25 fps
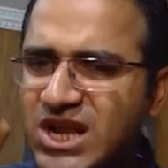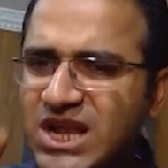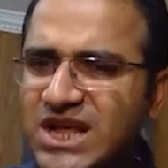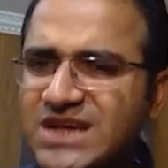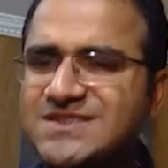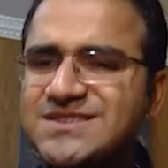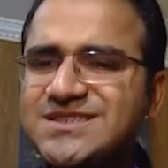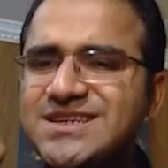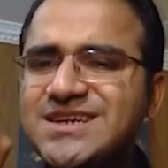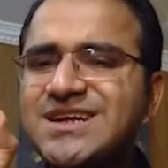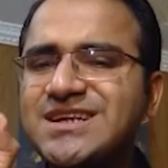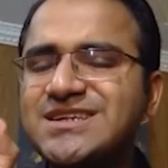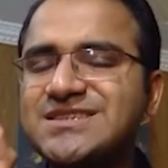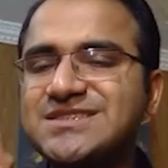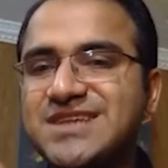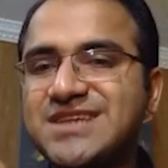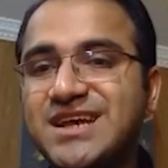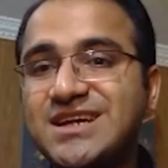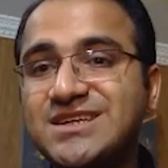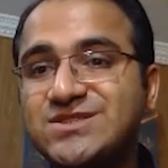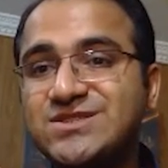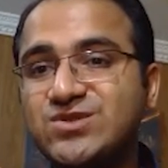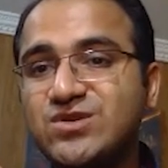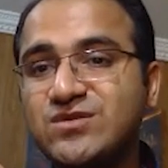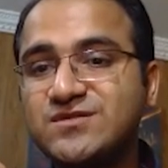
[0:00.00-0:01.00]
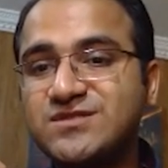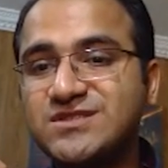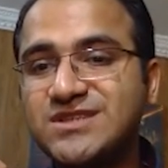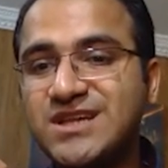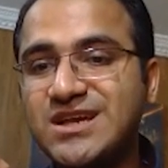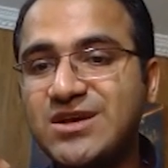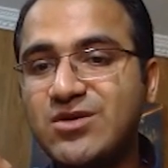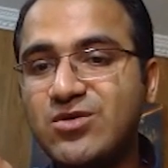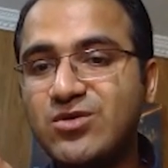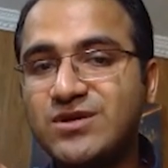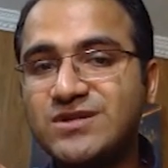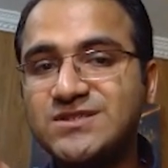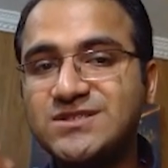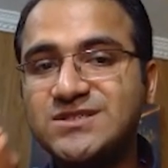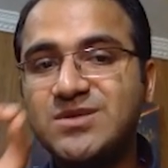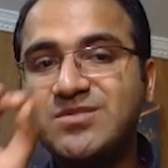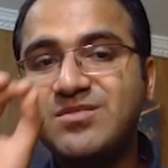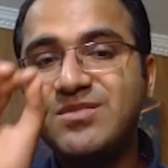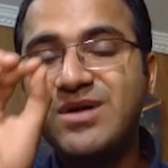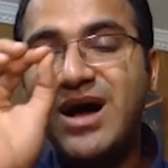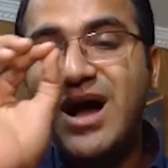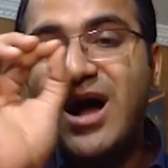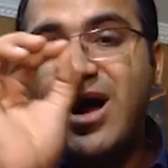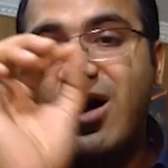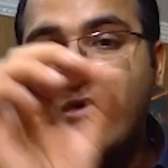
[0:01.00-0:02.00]
classical signs of
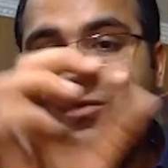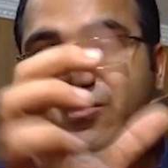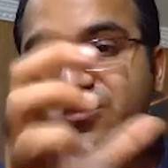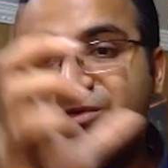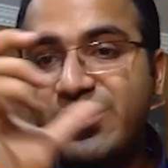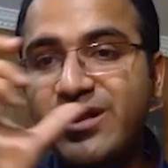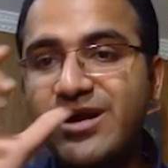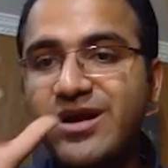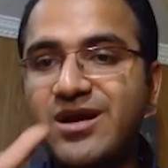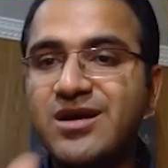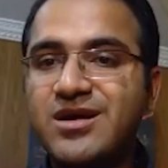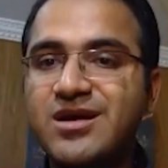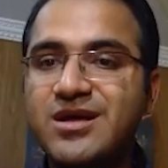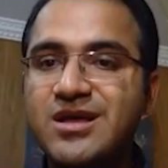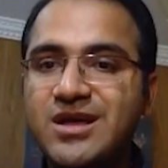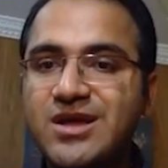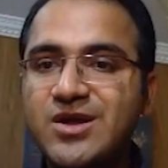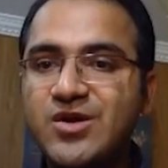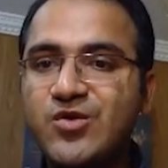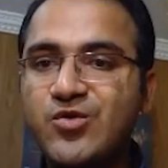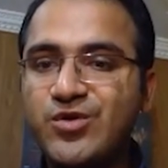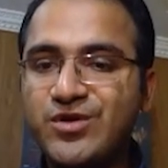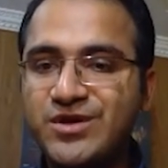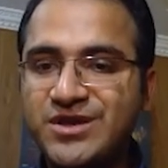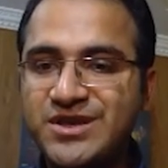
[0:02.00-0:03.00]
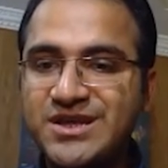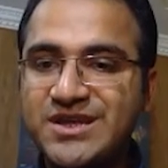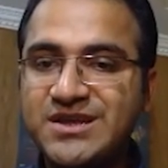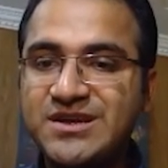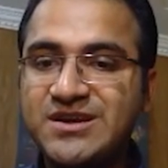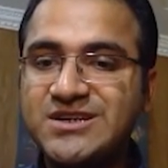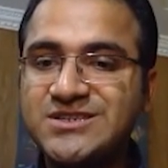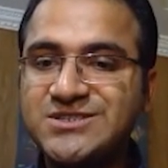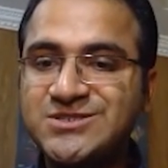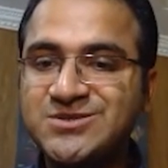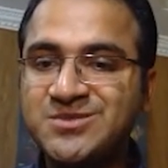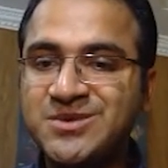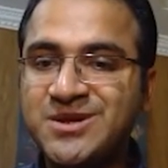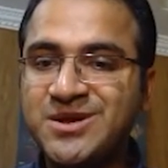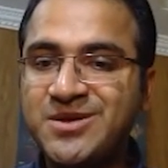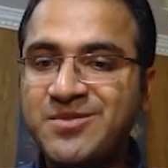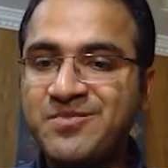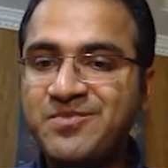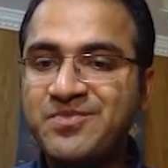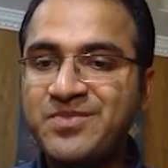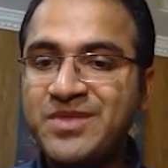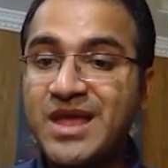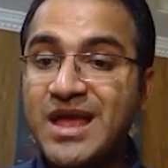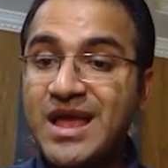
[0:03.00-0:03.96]
synchronism after quinine regimen.